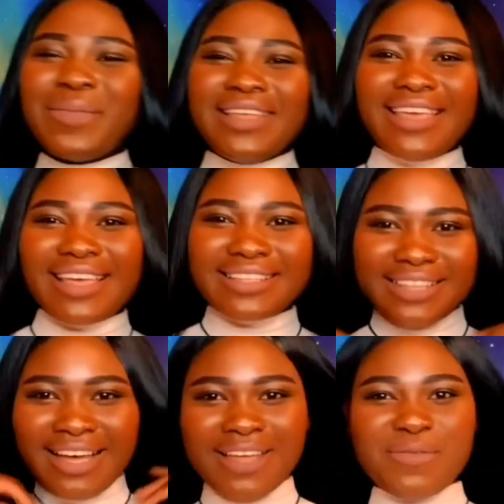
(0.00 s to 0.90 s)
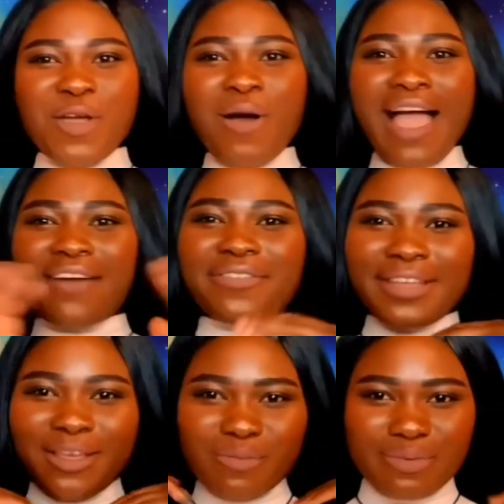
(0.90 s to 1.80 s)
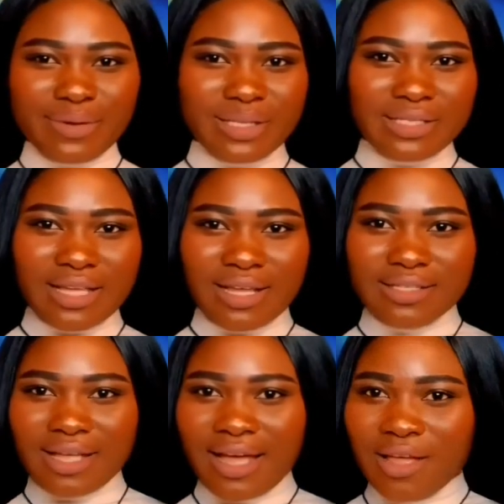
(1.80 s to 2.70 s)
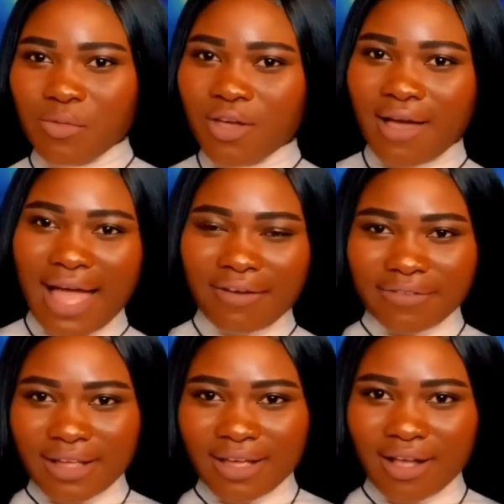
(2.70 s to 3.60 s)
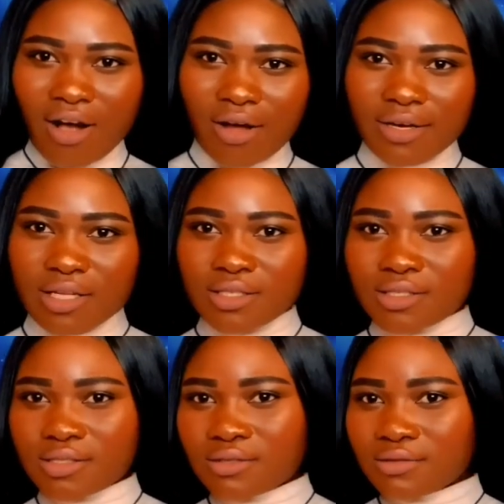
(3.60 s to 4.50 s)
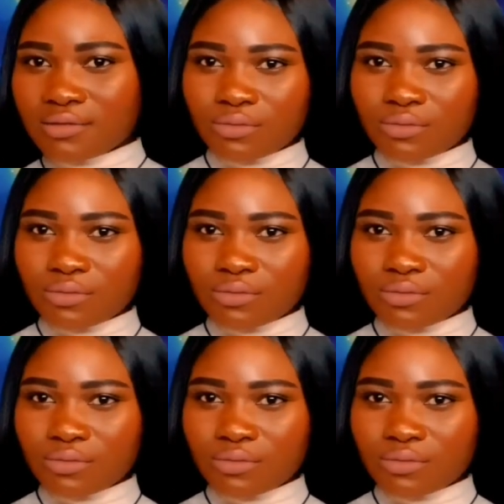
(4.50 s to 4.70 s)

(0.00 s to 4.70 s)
But yes, I am your African princess. I am your African goddess.